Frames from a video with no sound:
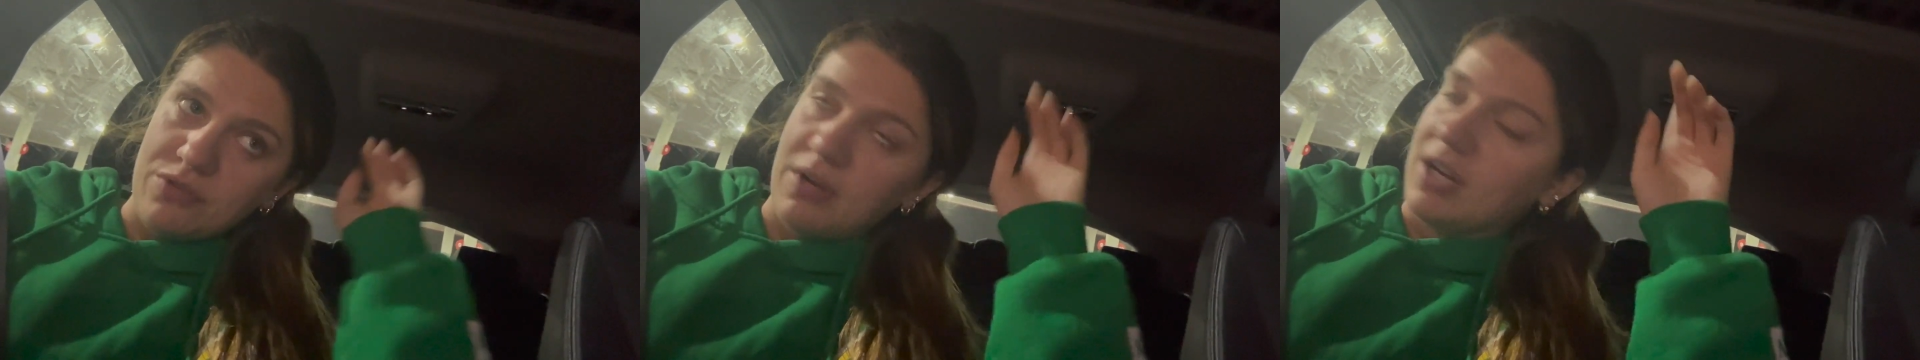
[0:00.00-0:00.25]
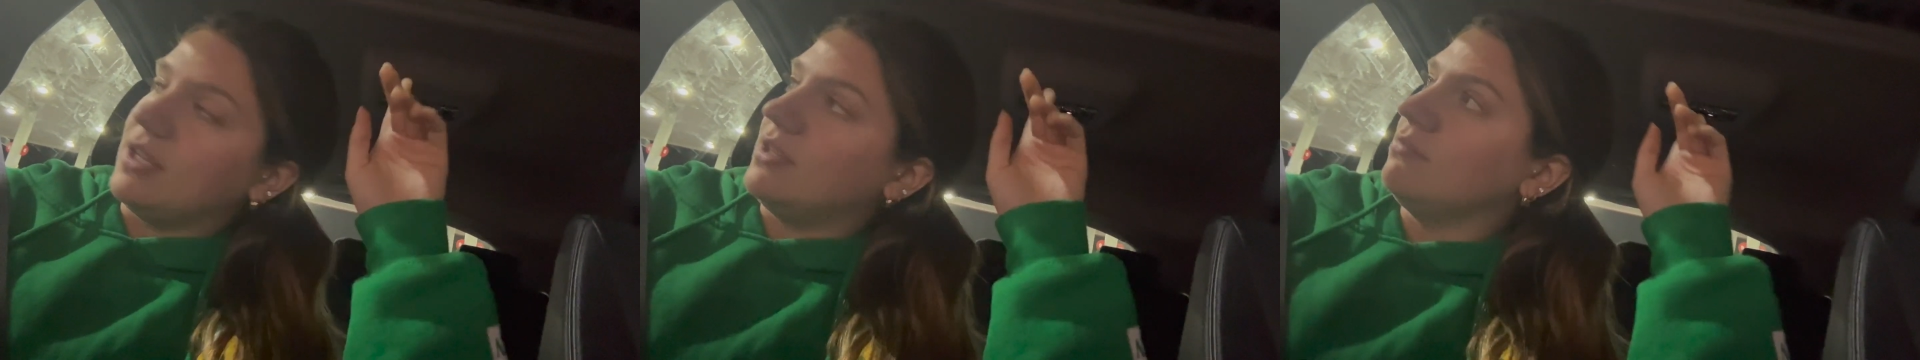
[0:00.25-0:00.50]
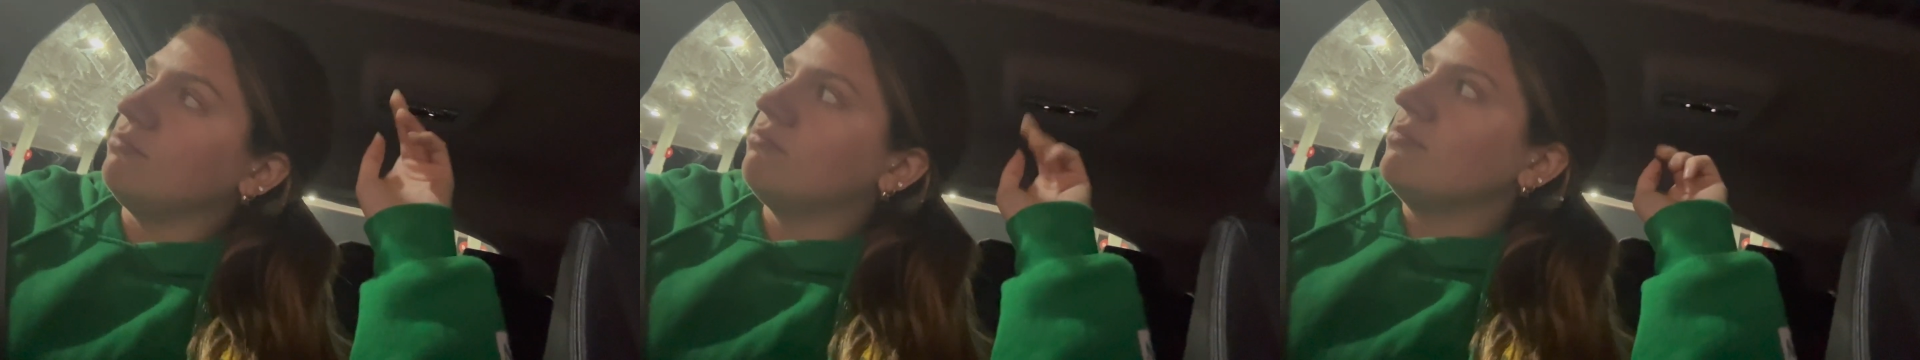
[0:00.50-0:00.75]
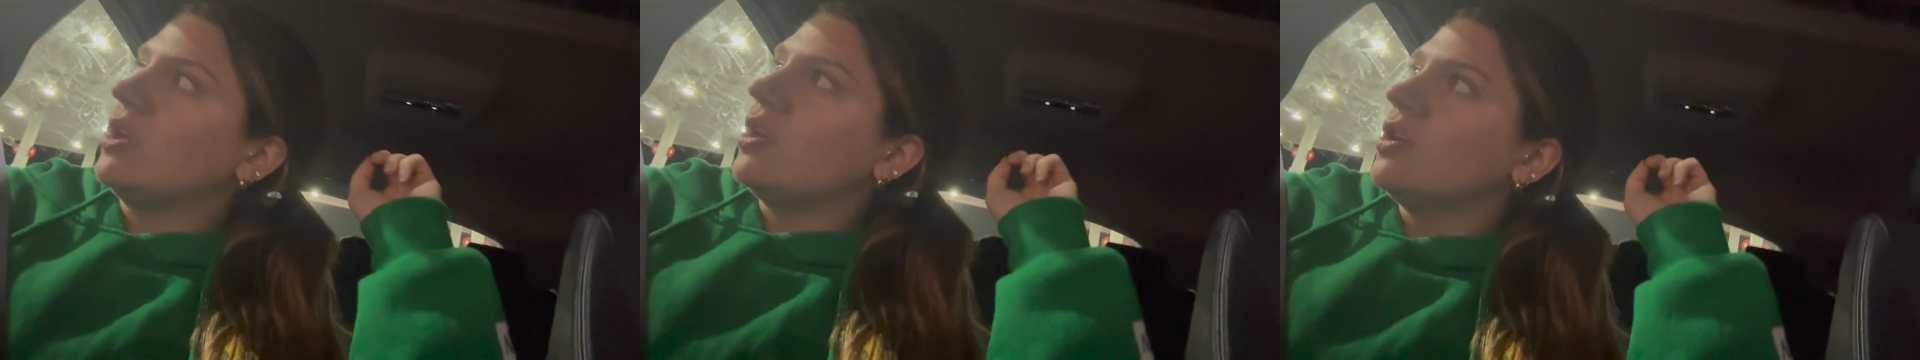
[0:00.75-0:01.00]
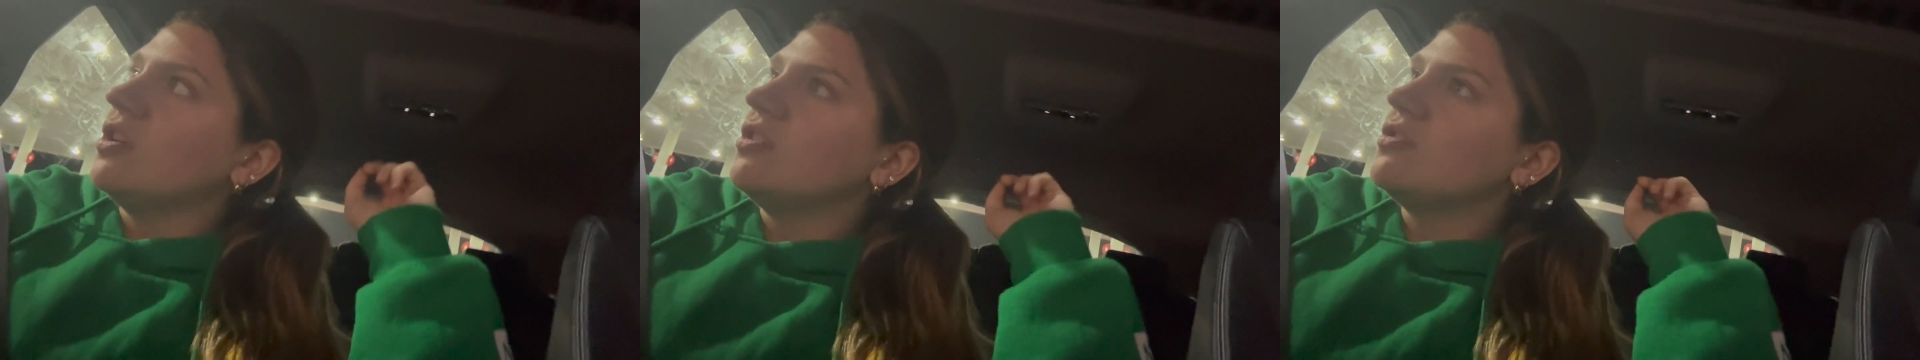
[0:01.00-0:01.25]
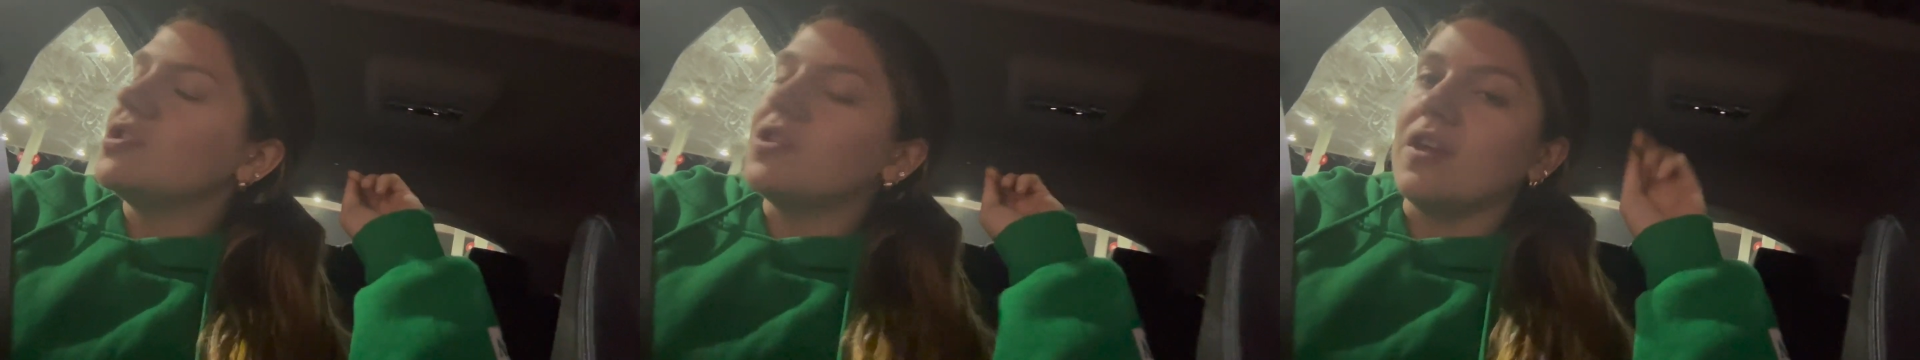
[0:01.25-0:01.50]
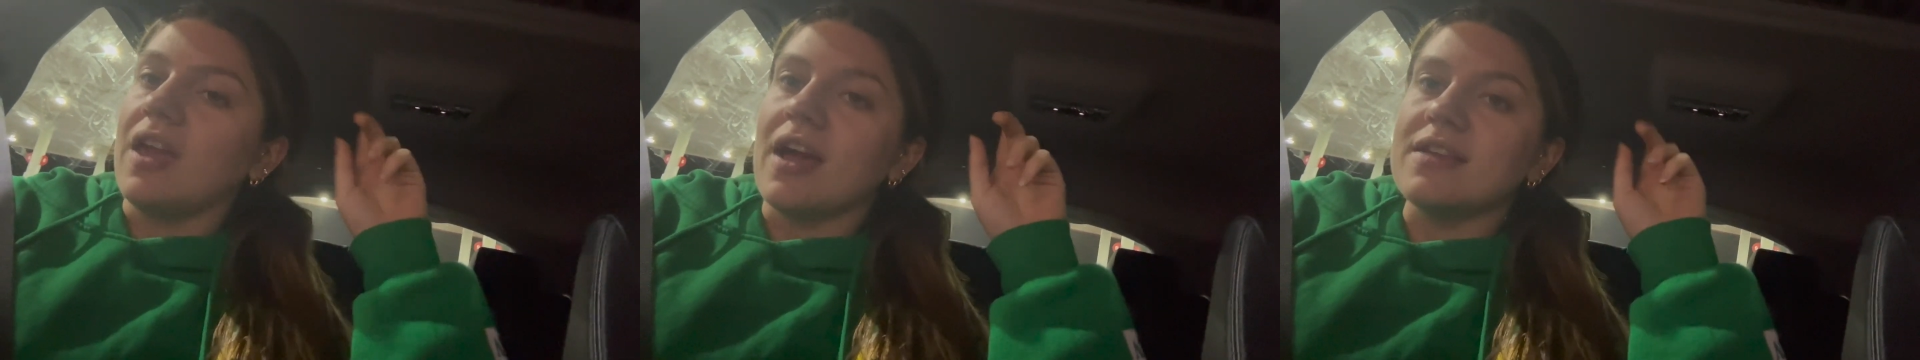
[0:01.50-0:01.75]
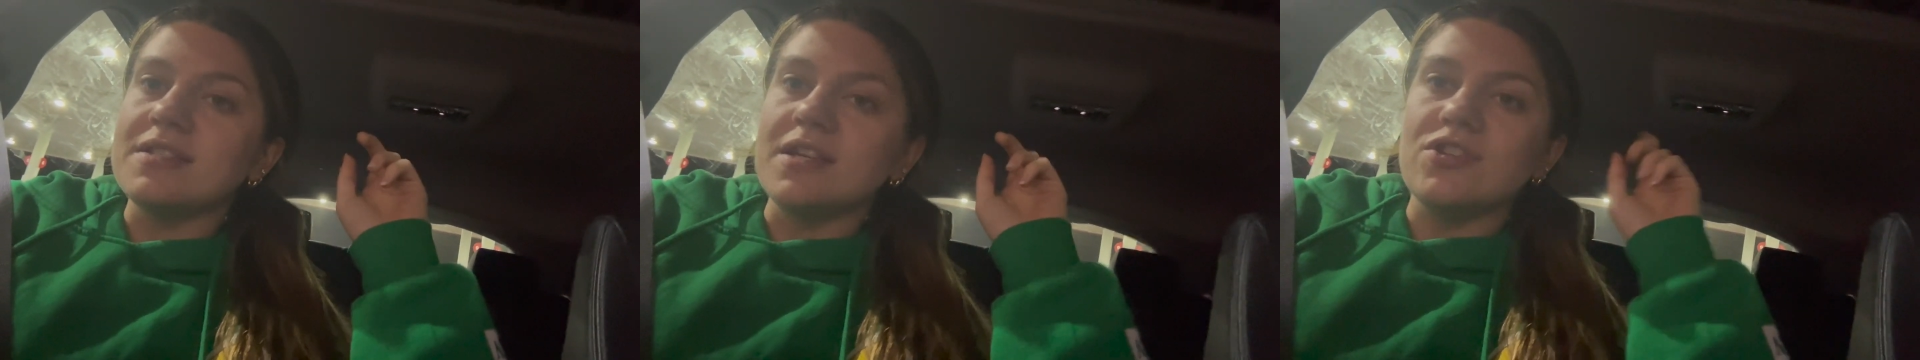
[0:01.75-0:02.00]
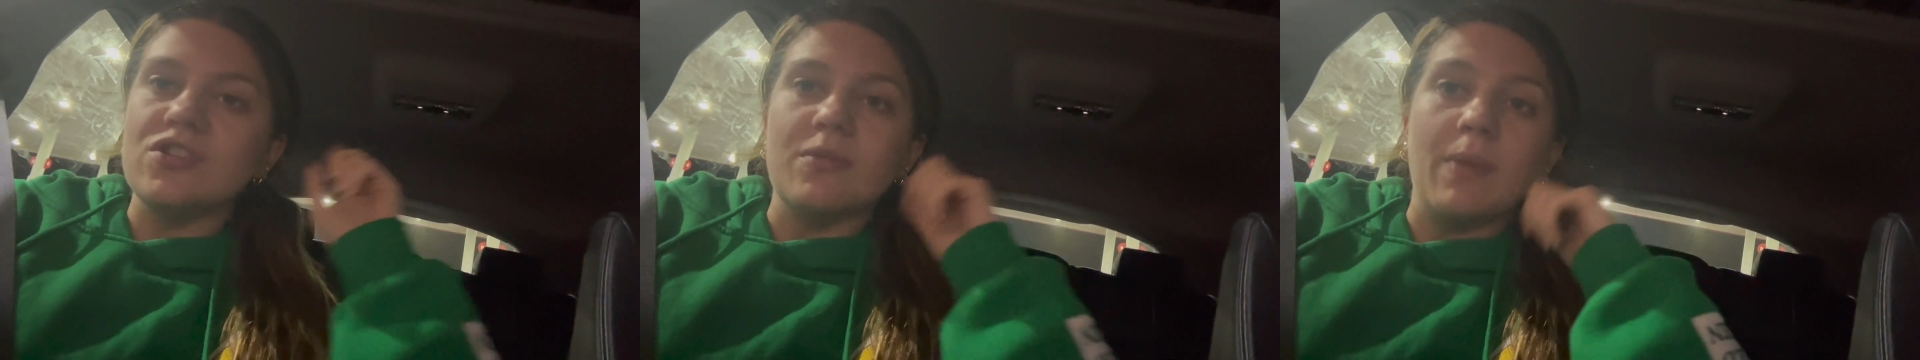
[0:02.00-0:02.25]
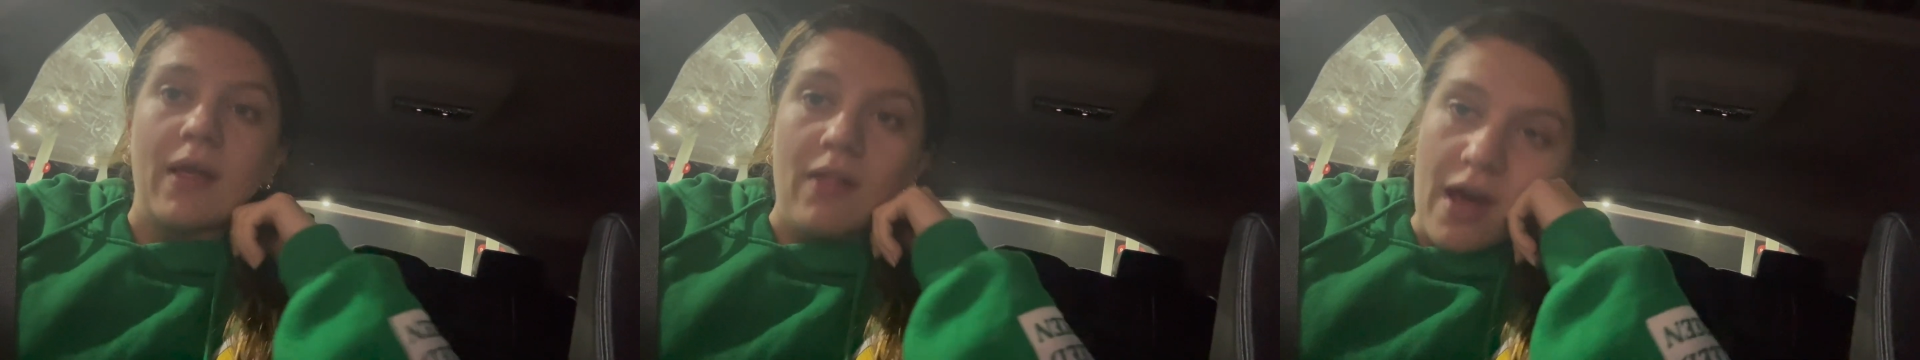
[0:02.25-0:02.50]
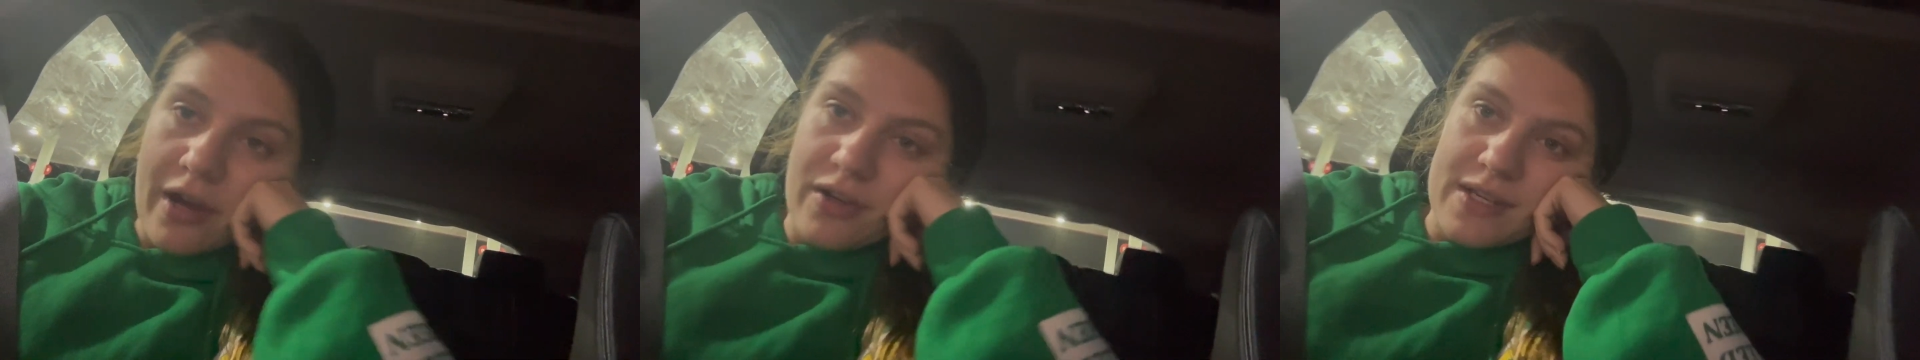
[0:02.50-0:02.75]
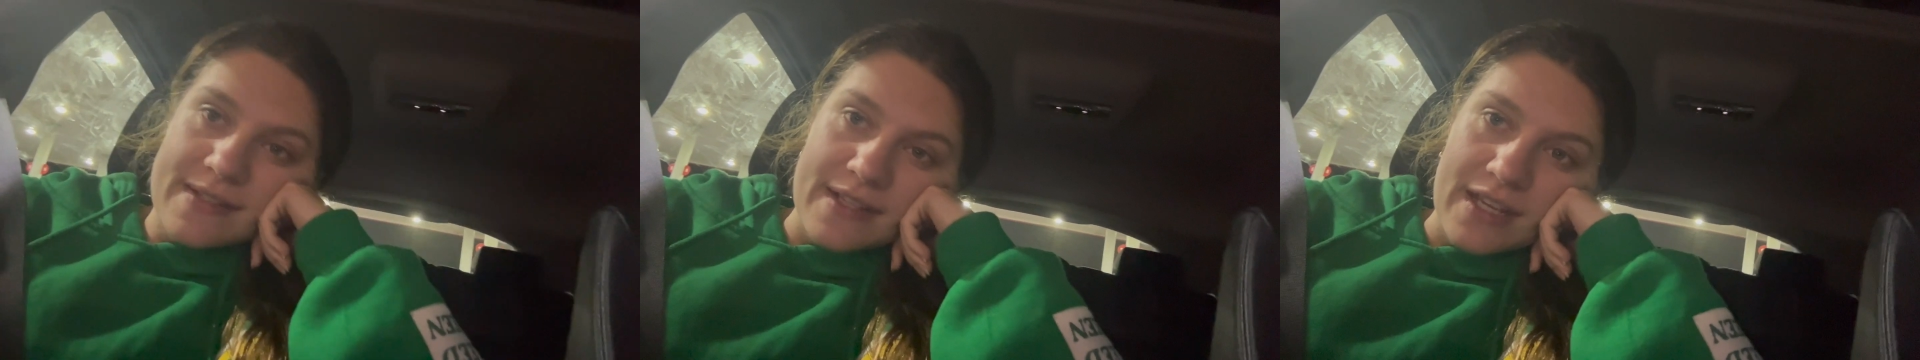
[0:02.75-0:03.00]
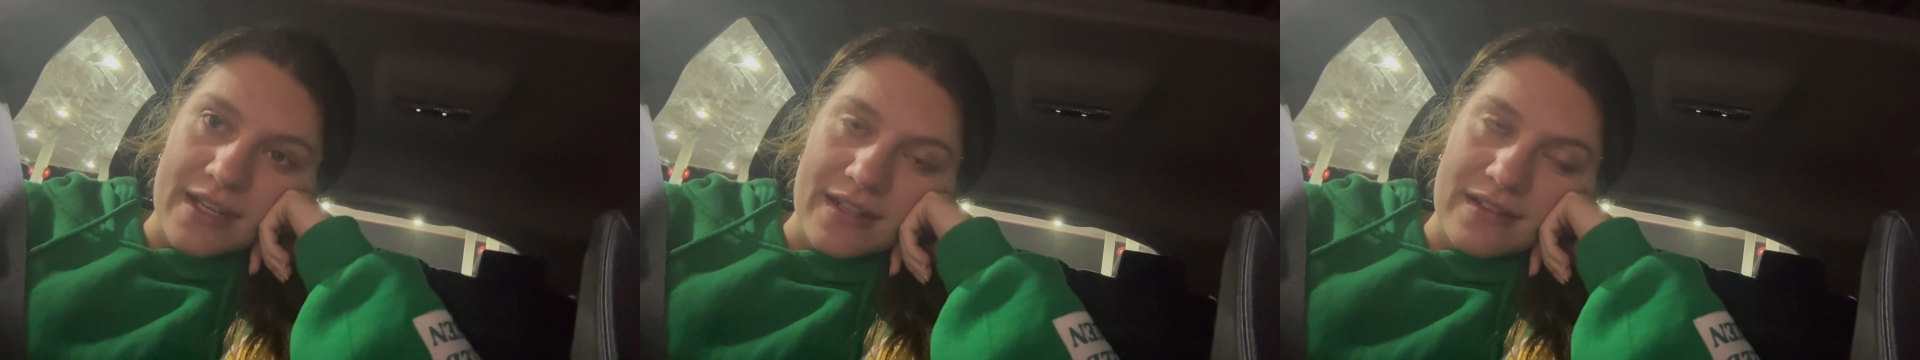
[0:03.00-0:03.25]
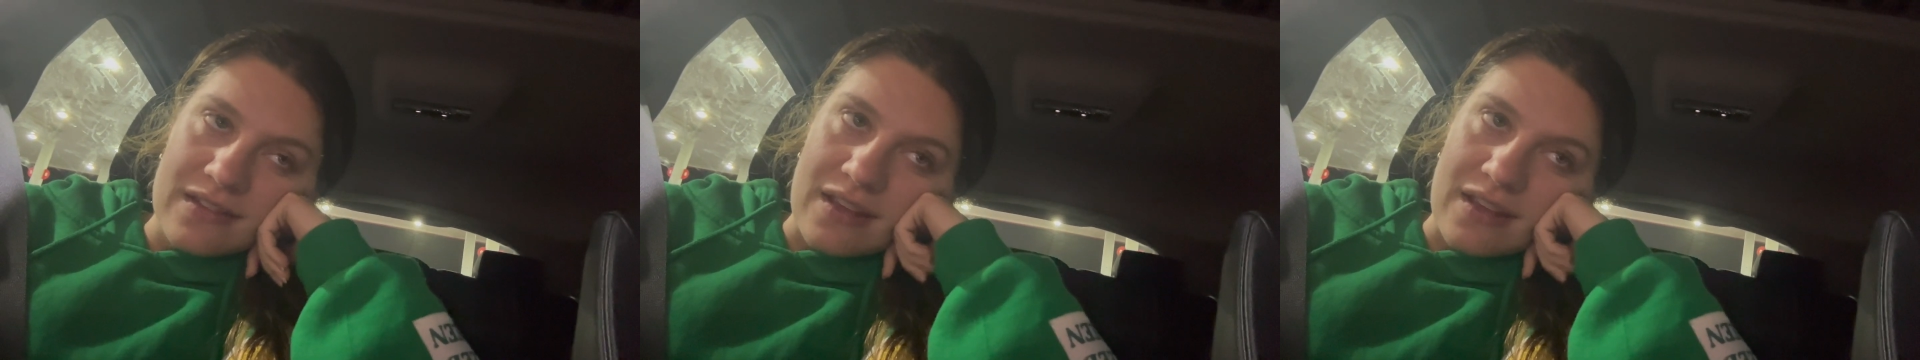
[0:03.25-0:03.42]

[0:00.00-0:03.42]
ran in to the gas station to buy lottery tickets.